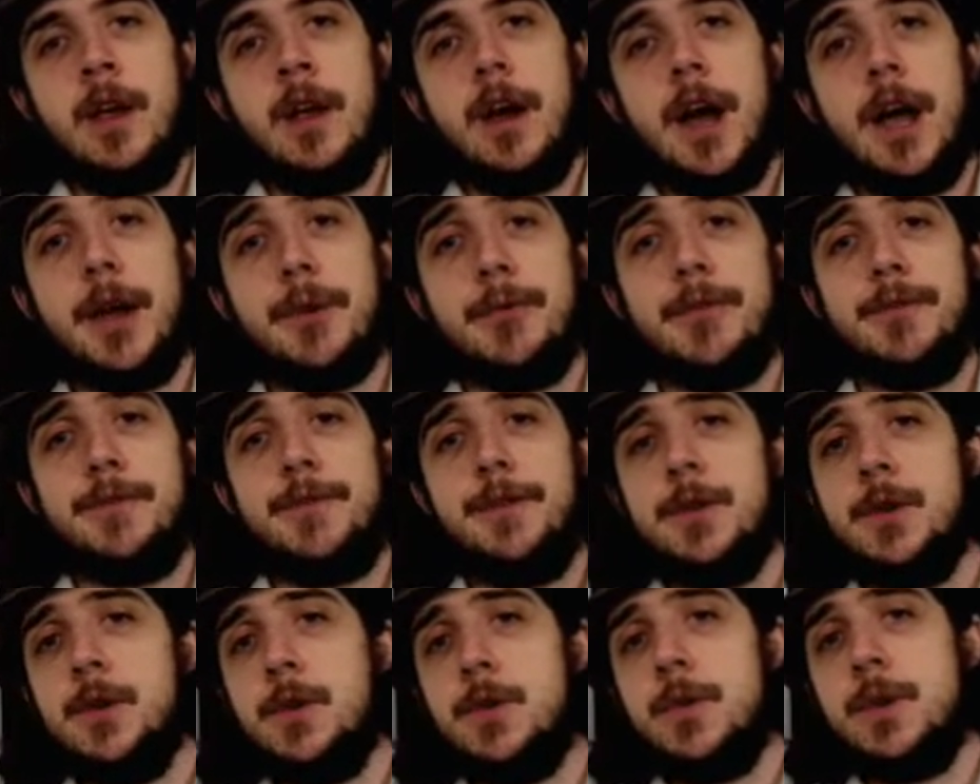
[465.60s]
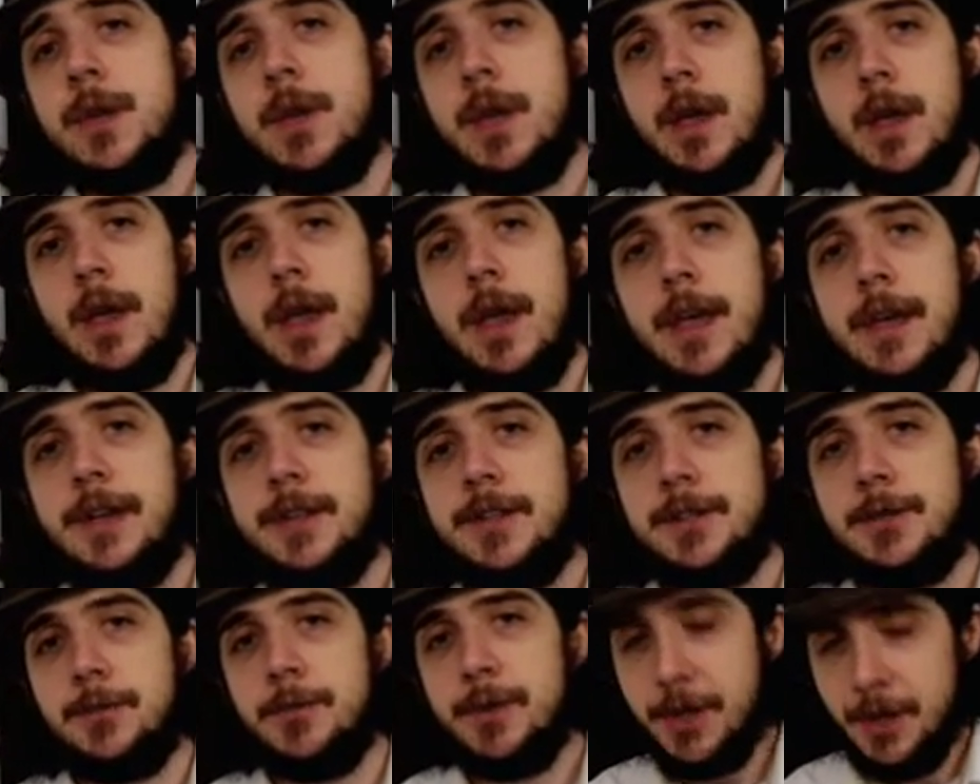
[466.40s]
I reviewed a
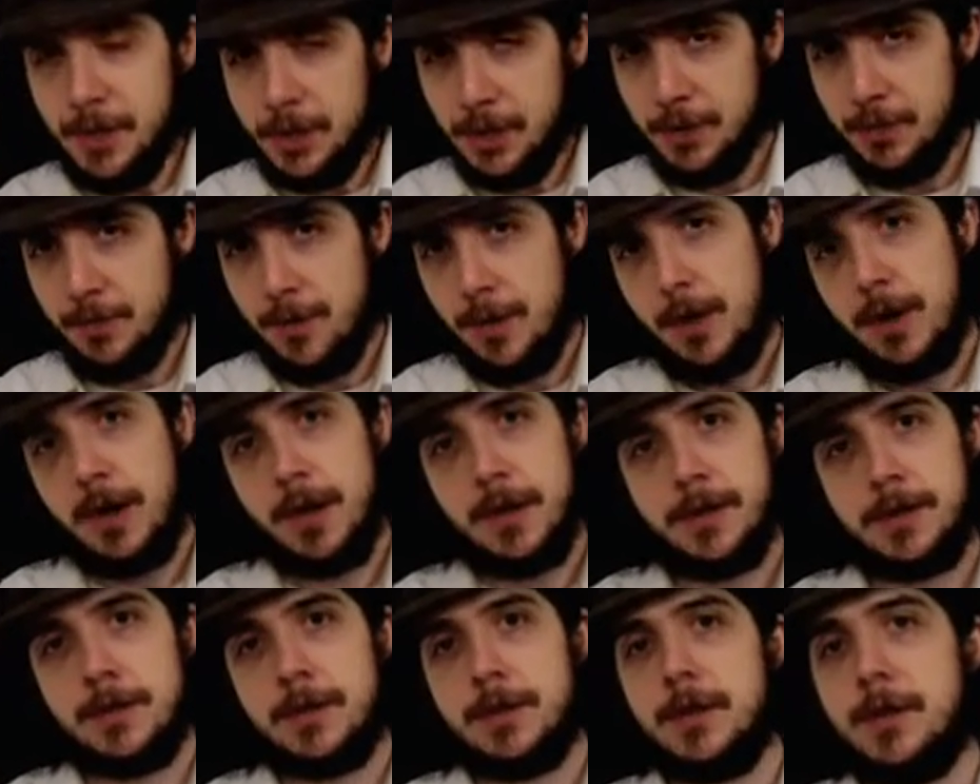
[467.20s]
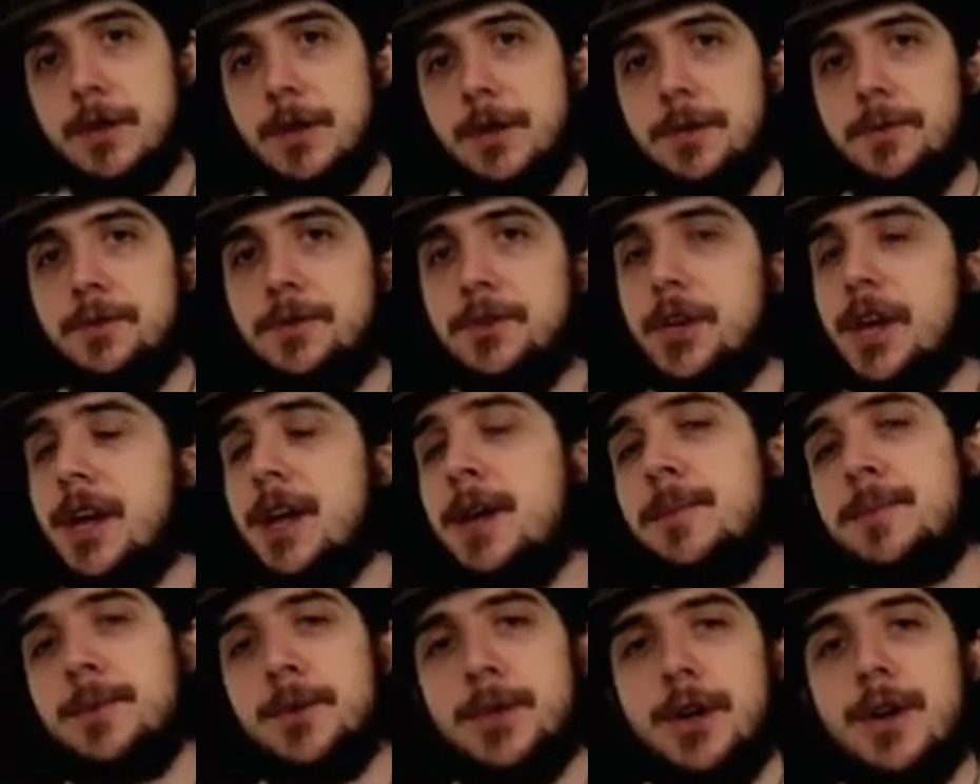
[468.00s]
sweet Shiraz called
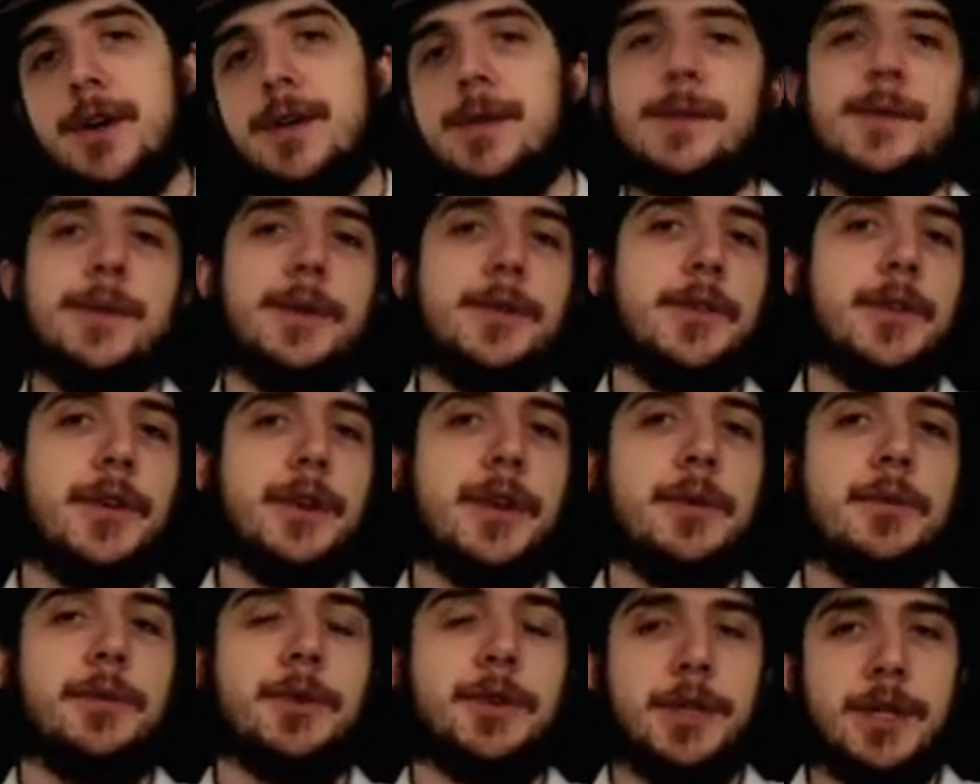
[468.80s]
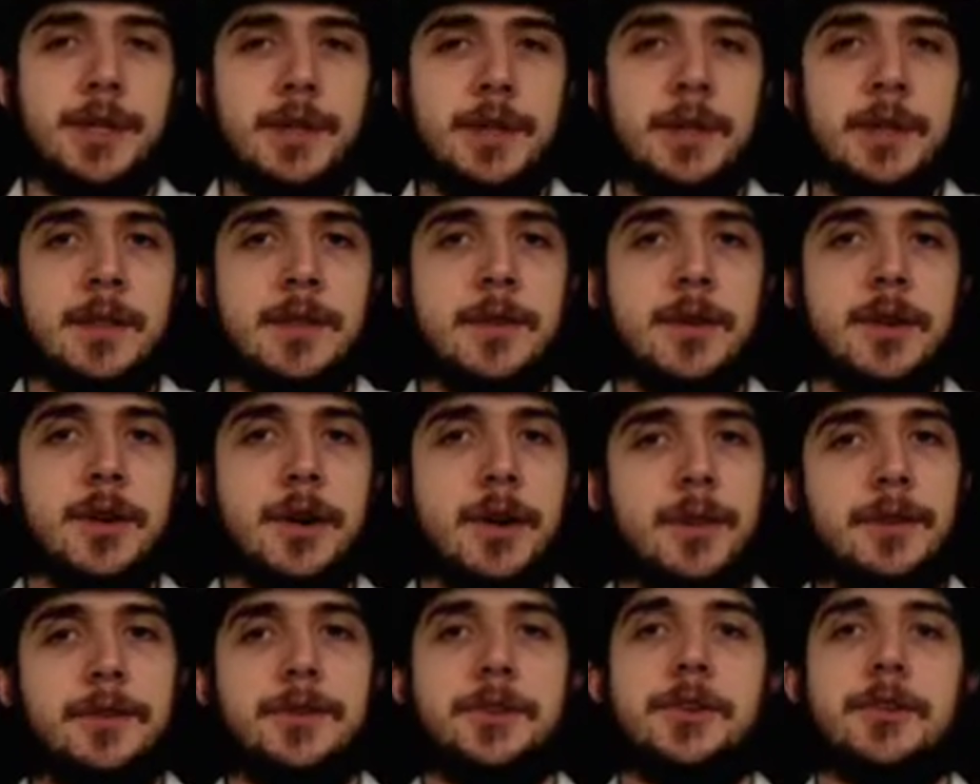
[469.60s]
Jam Jar the other day, which I think the
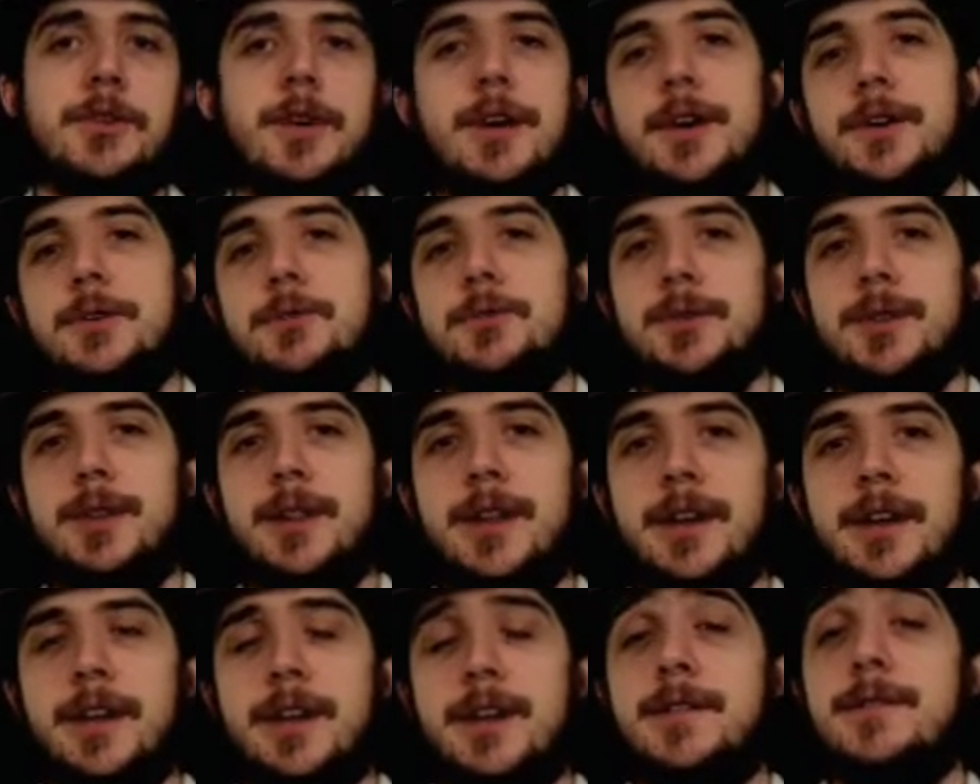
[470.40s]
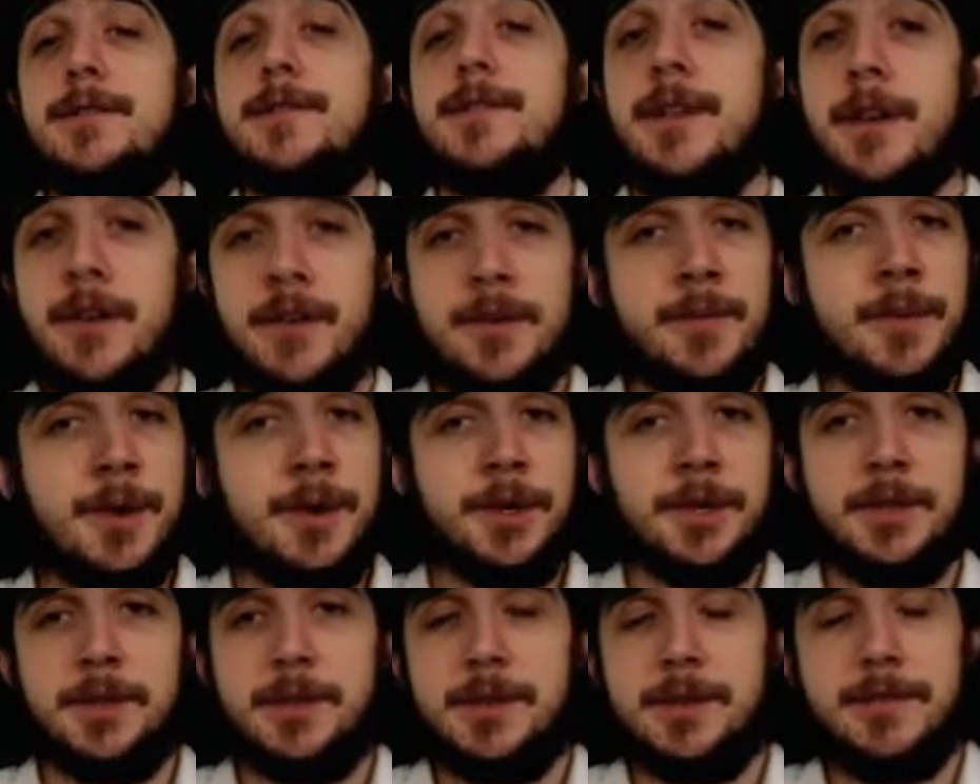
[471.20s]
college crowd would like very
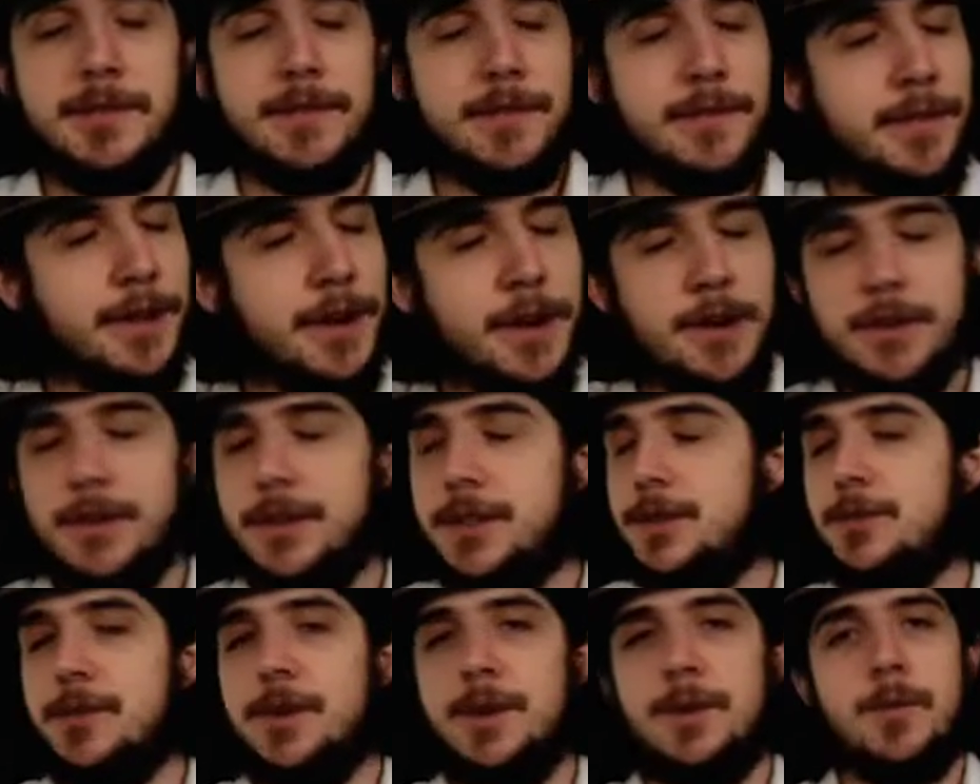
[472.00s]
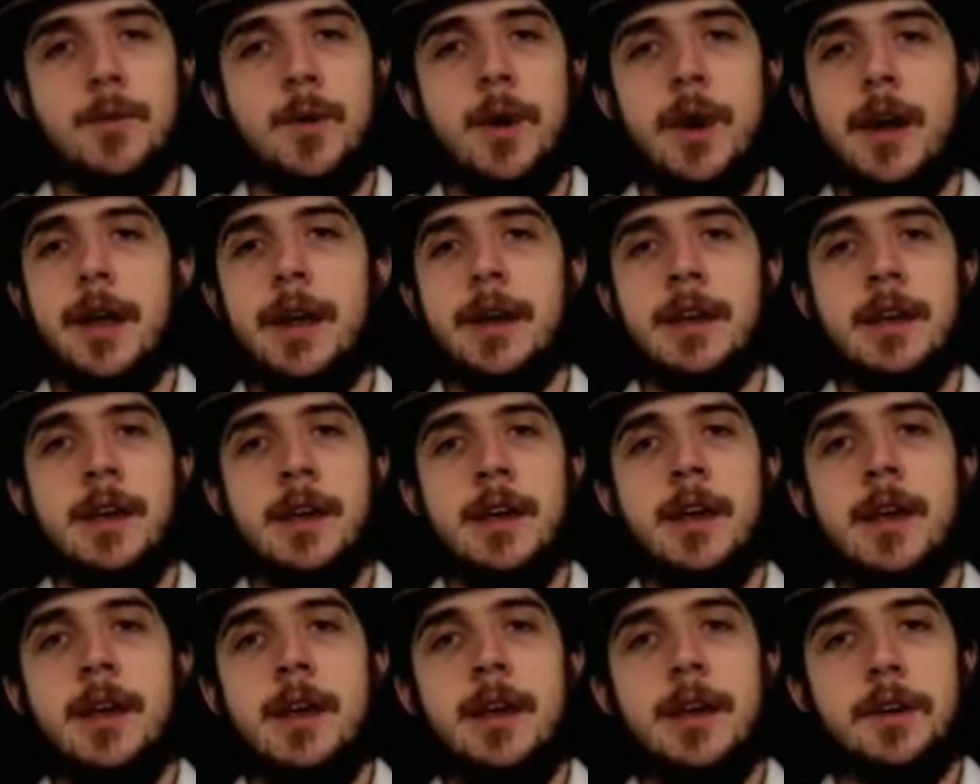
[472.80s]
much. It's a very sweet wine,
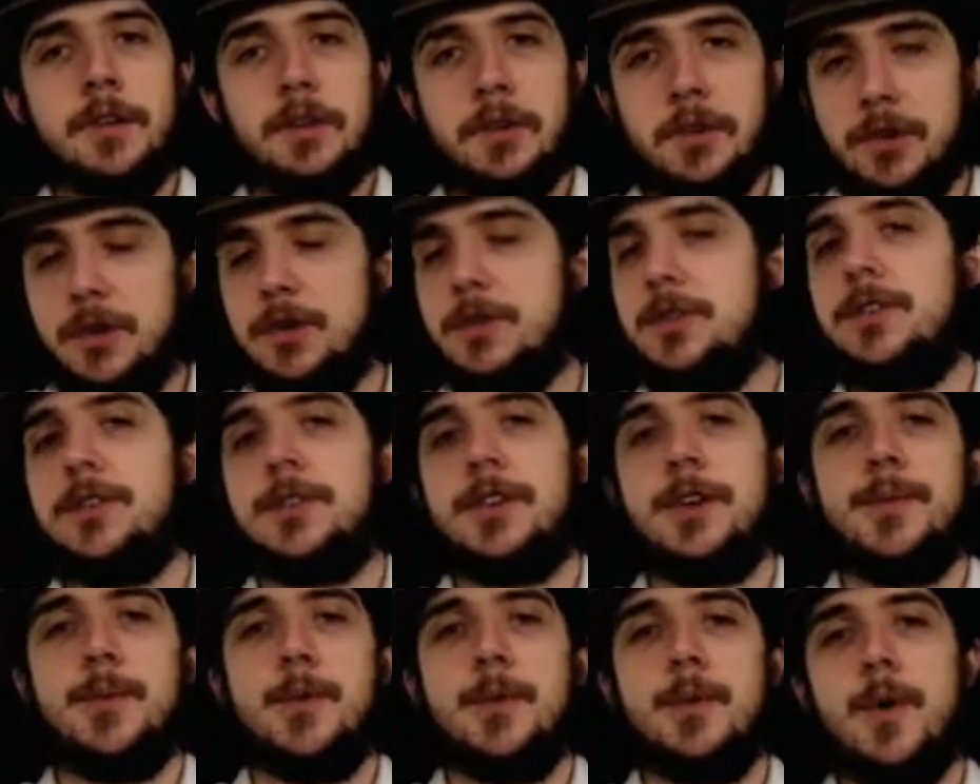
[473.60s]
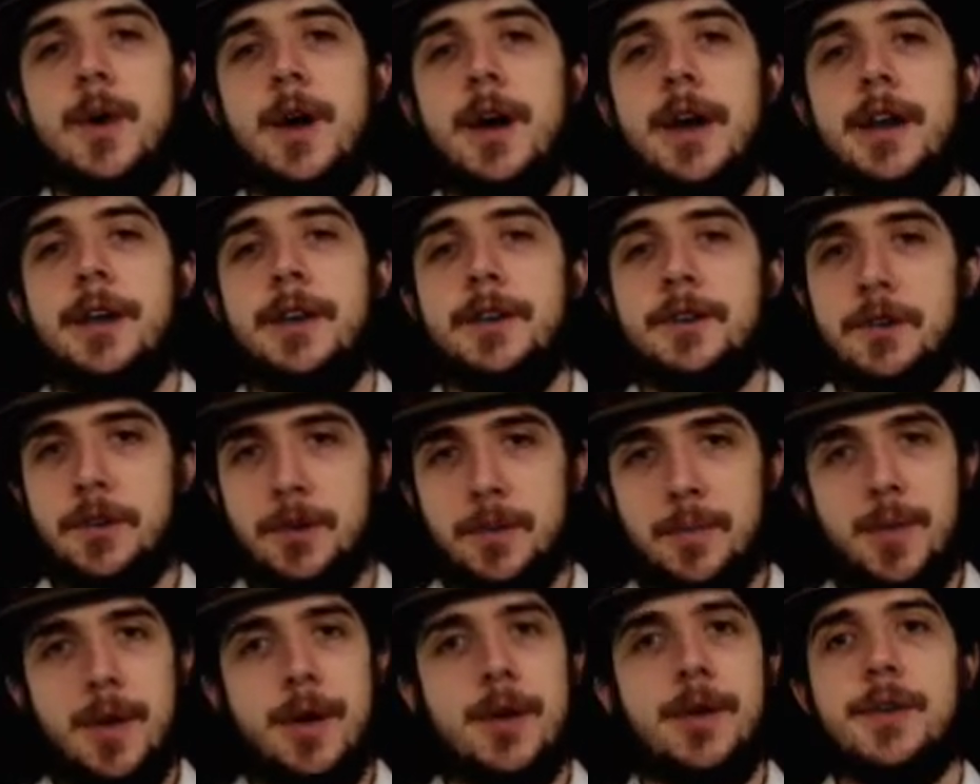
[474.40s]
a good summer wine, a
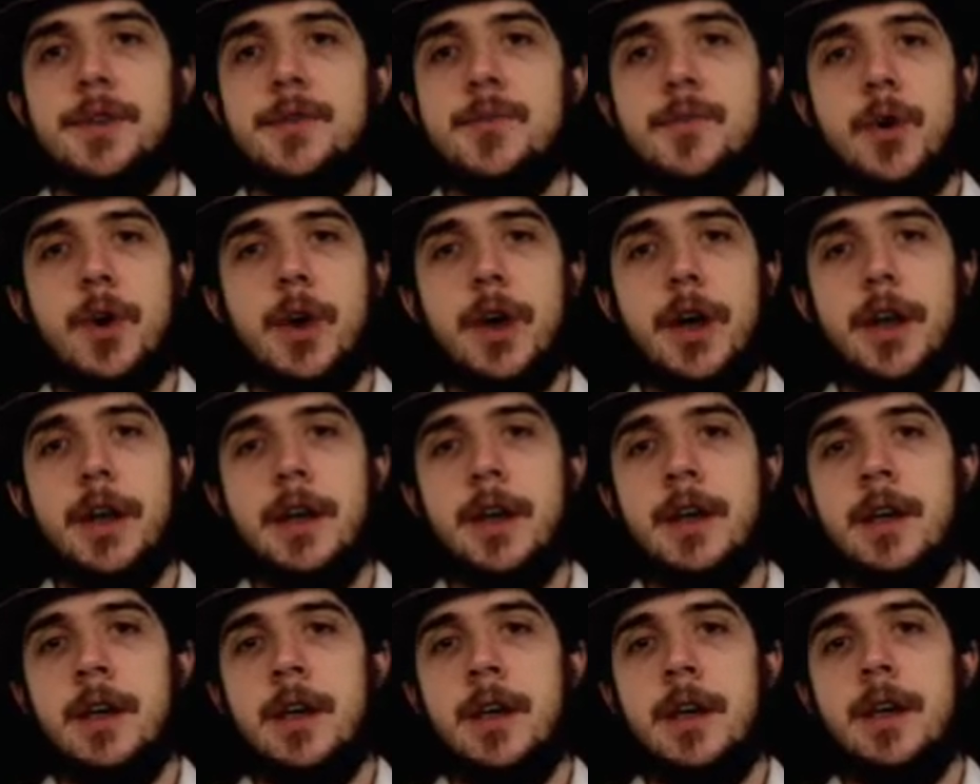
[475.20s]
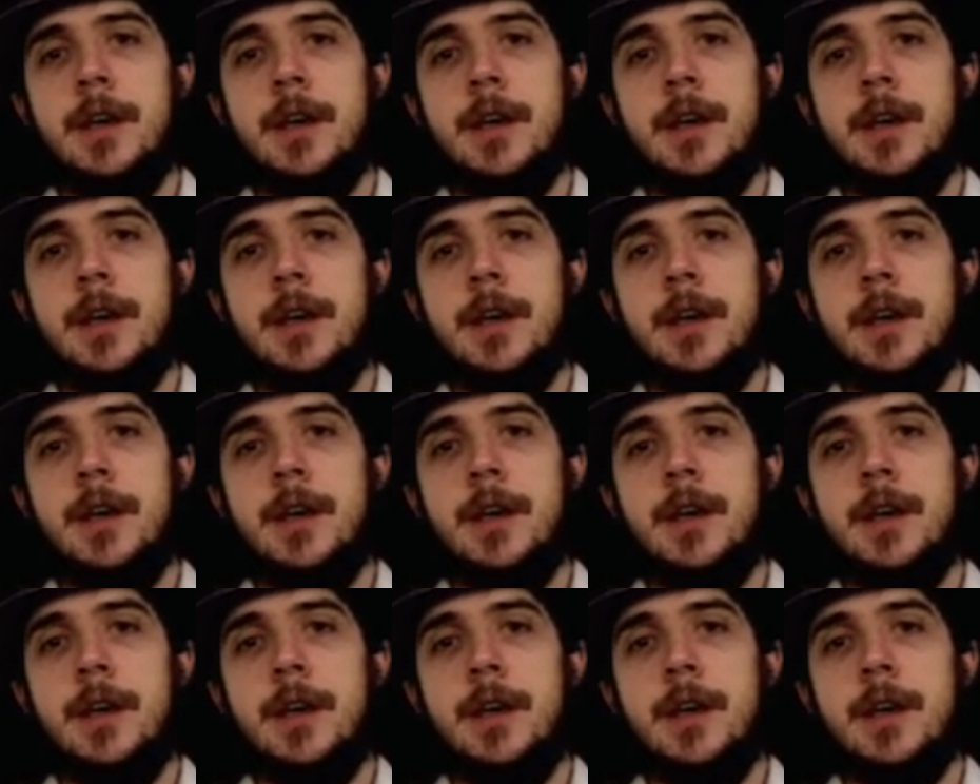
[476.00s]
good party wine.